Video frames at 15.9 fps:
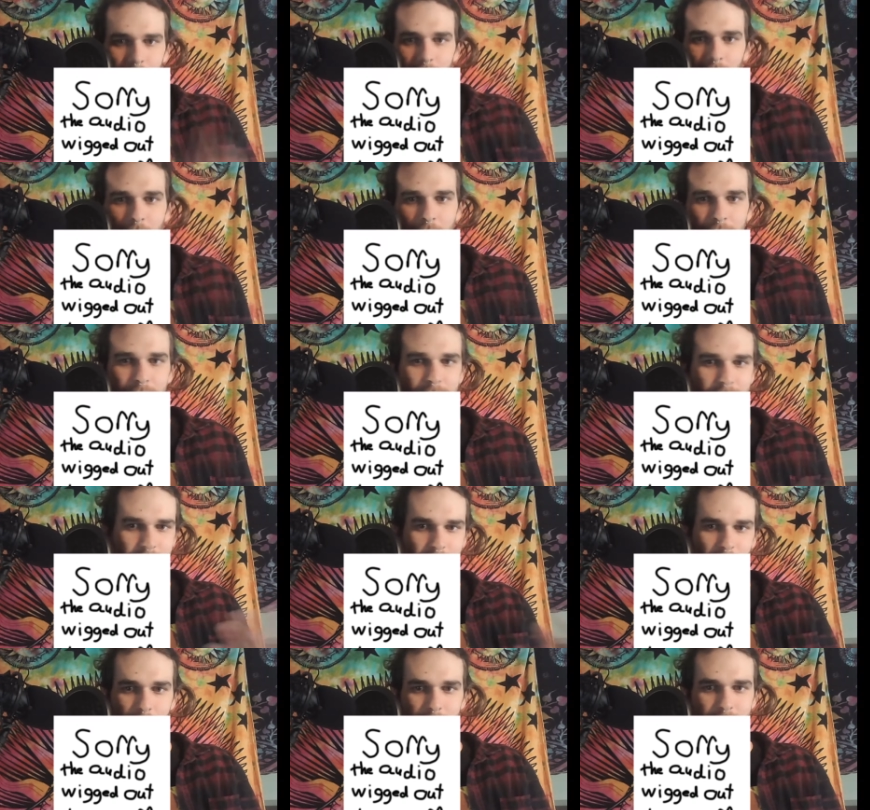how
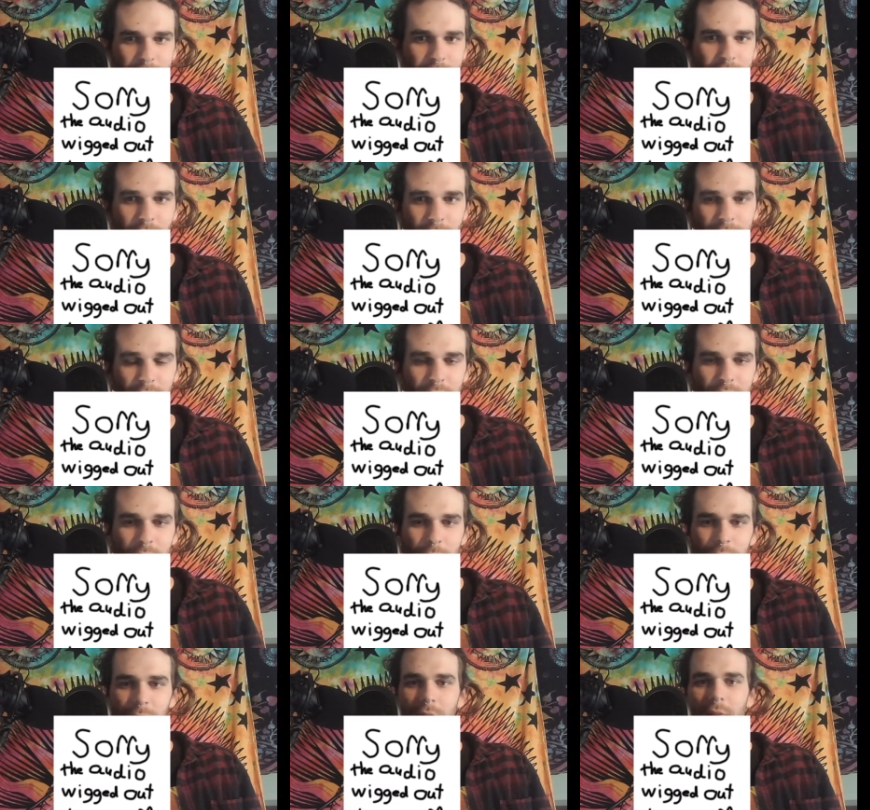does injecting
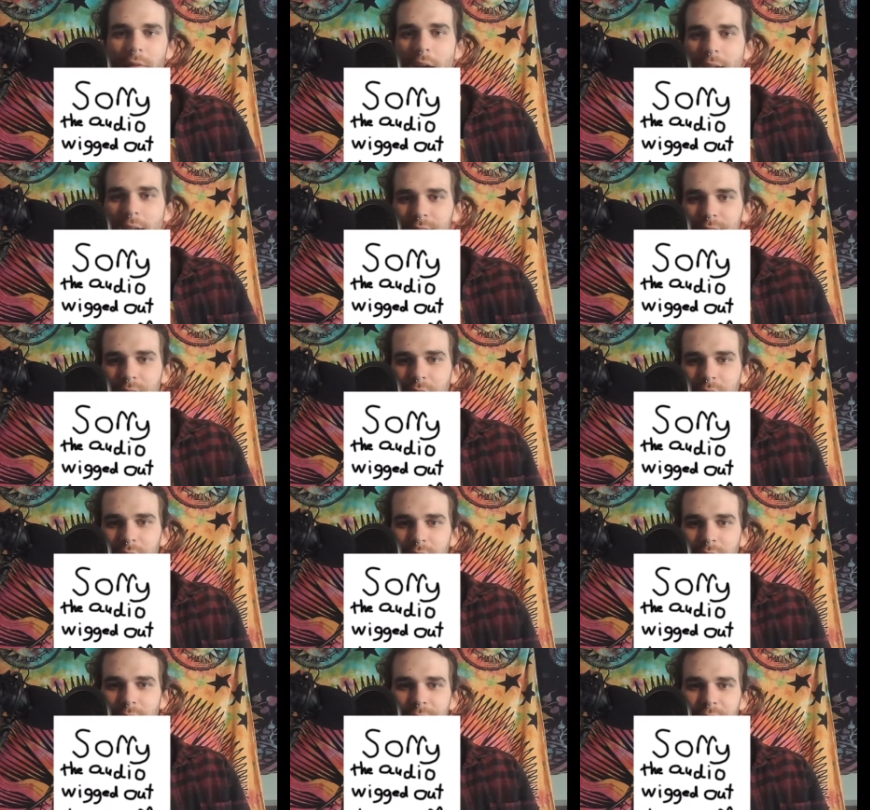someone with a vaccine of
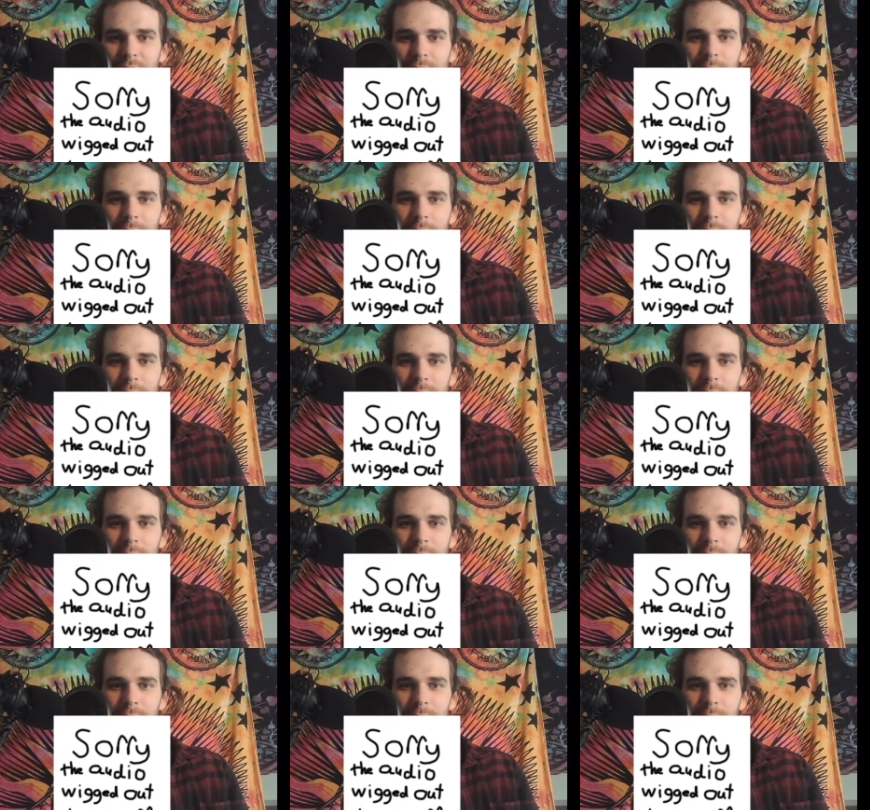something